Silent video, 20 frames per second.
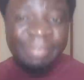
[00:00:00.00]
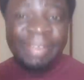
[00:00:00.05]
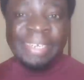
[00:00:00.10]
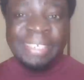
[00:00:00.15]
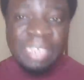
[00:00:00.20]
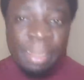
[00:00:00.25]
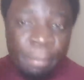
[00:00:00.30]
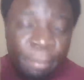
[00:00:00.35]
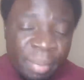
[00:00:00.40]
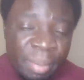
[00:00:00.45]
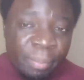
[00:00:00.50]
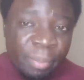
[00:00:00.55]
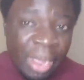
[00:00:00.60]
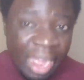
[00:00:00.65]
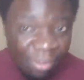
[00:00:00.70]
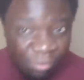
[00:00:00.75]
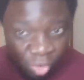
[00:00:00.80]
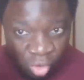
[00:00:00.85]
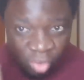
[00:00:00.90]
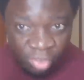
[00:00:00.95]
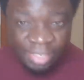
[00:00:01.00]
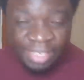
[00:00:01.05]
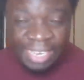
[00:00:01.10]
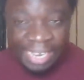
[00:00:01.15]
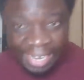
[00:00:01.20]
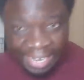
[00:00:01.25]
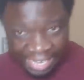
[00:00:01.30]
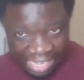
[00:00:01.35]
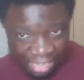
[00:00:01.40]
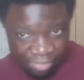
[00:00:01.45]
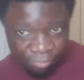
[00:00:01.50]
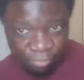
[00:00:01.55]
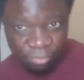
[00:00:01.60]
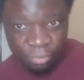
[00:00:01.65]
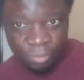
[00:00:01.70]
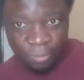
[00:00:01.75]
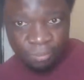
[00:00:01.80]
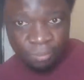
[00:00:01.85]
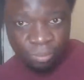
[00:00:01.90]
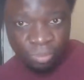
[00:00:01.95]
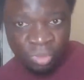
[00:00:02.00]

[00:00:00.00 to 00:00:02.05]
even some people have lost their life.